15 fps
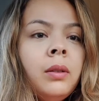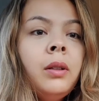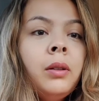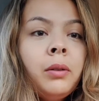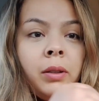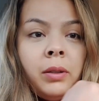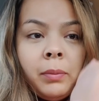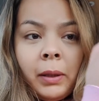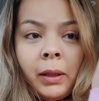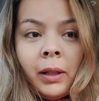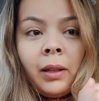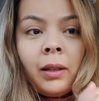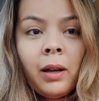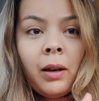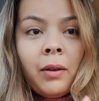Yuri's
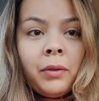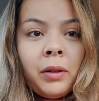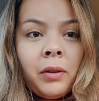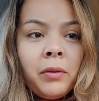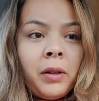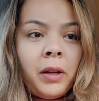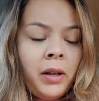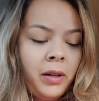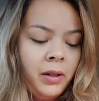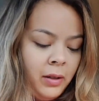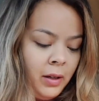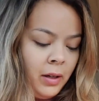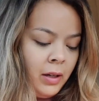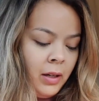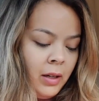making coffee over
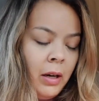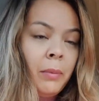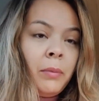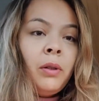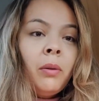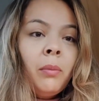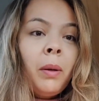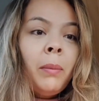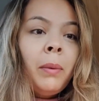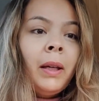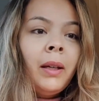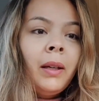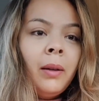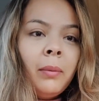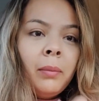there, and I'm doing my
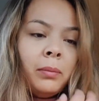makeup.